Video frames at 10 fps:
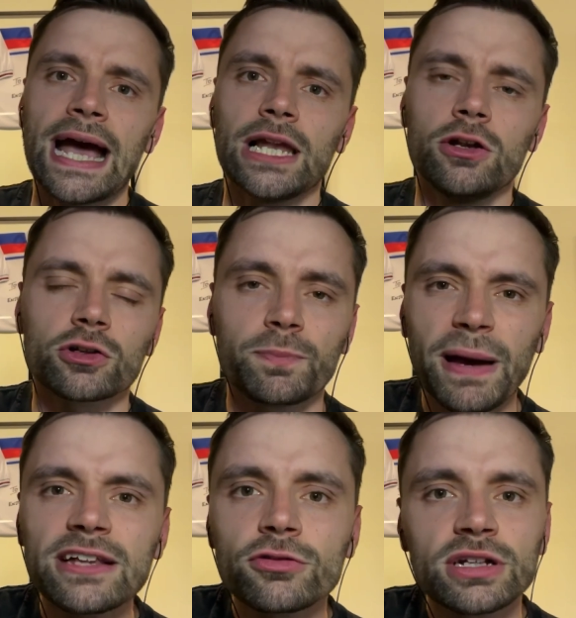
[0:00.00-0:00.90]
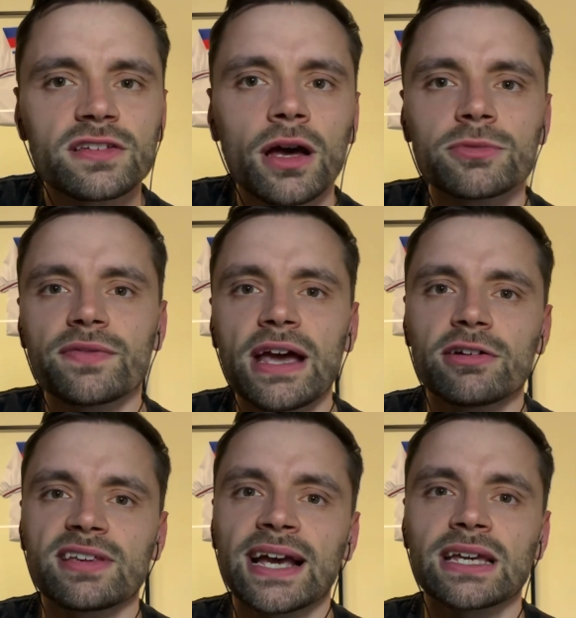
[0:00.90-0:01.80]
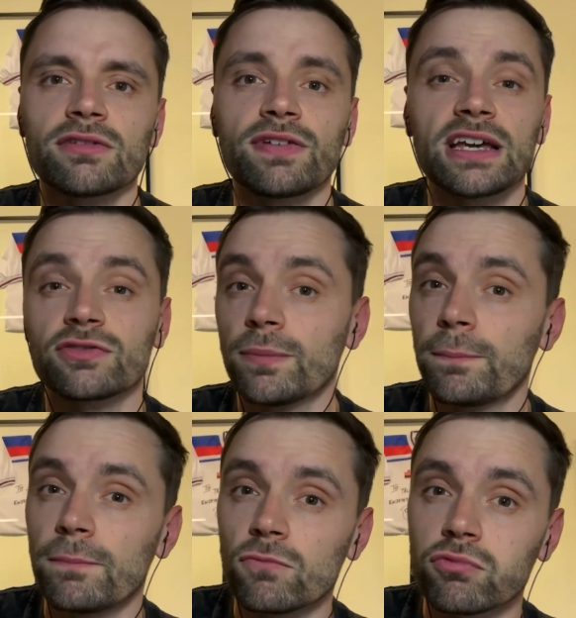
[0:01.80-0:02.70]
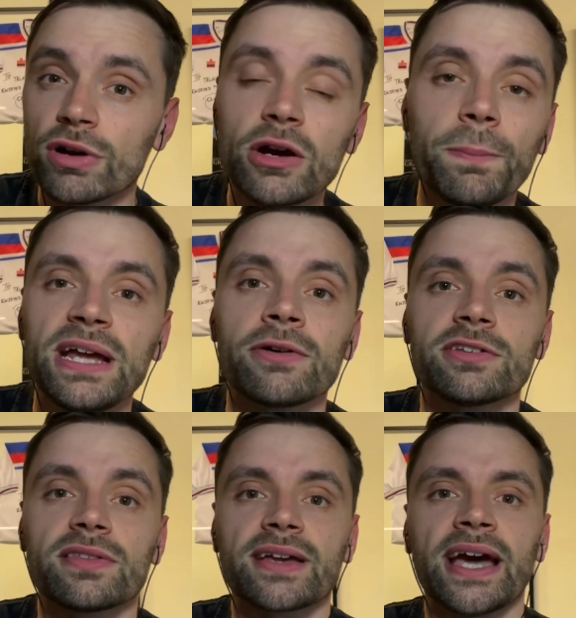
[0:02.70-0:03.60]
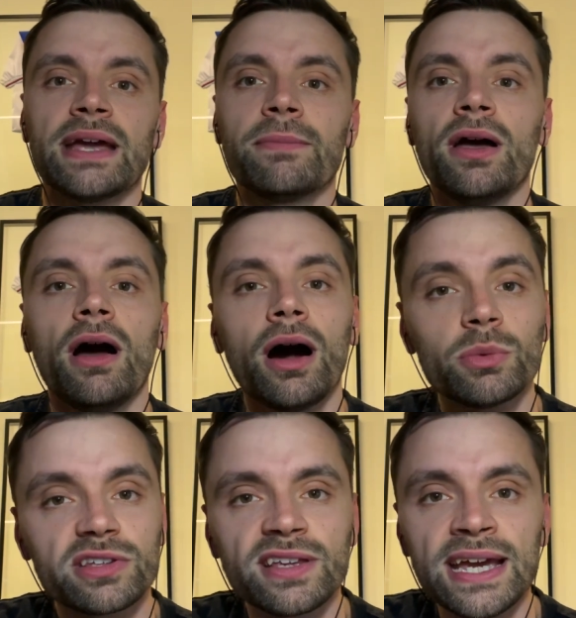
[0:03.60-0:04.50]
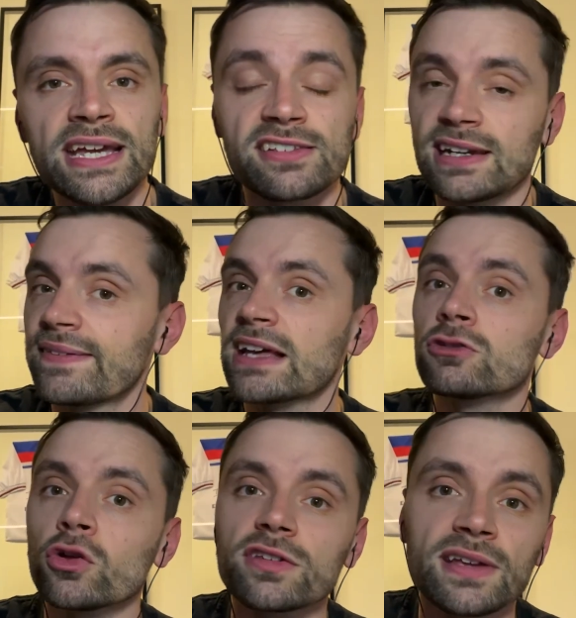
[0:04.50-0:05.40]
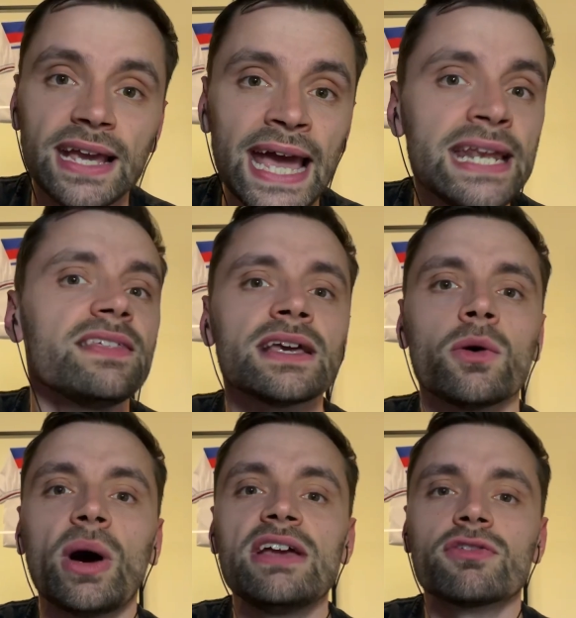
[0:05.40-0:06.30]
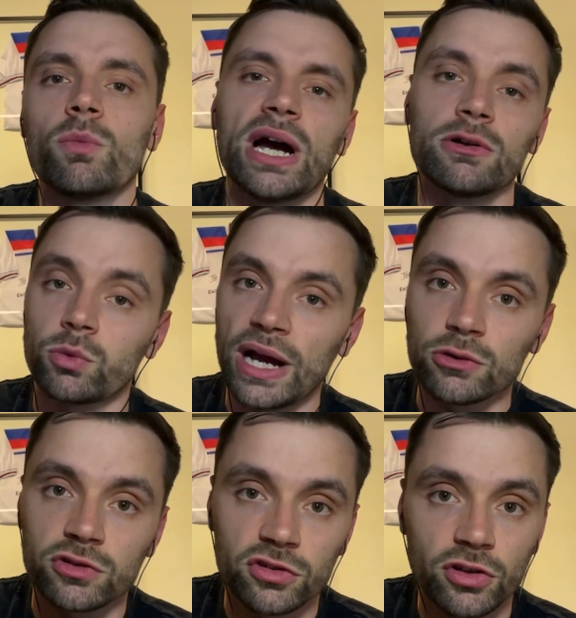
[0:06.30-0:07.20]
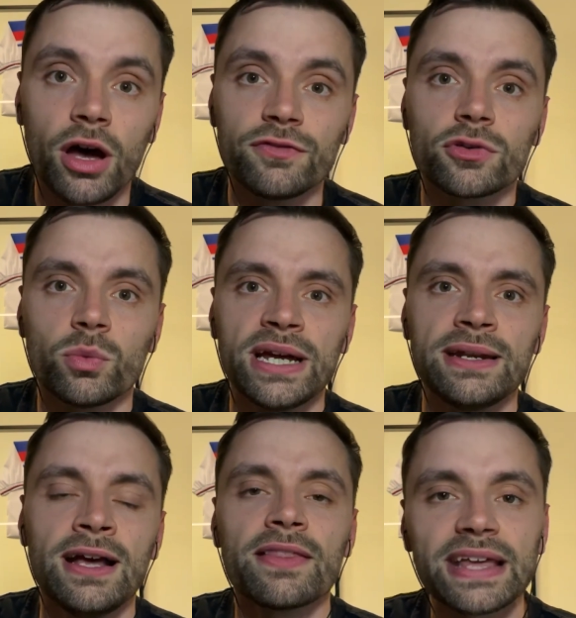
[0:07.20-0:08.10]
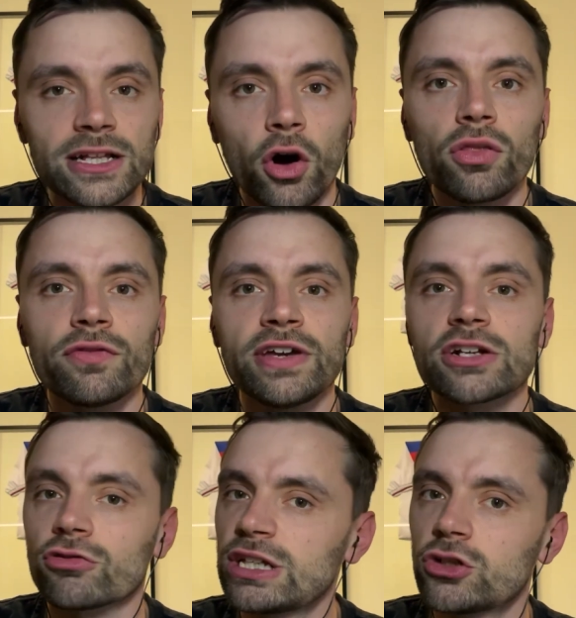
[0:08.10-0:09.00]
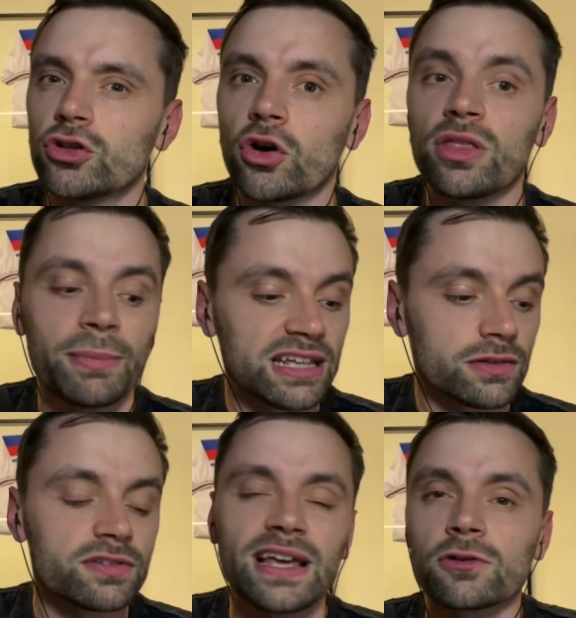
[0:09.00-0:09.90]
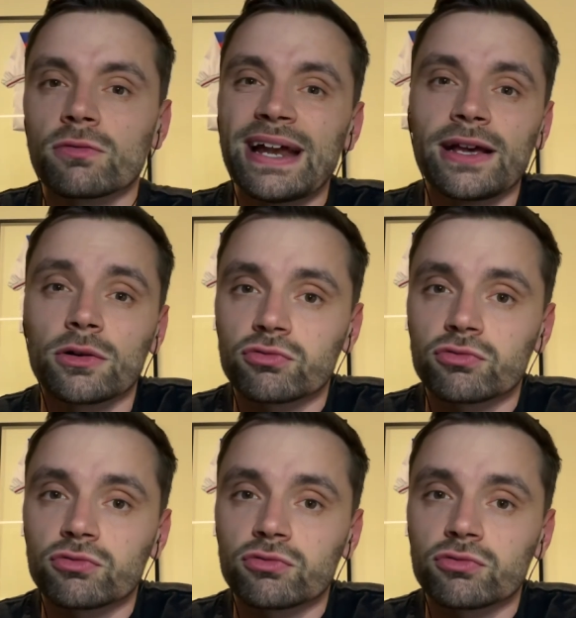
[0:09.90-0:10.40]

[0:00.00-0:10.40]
looked better in terms of their attacking phase for real periods of the game, I would say Italy, and that's not to take anything away from Wales. Wales deserved to win. They got the victory. Good on them. As I've said already, I was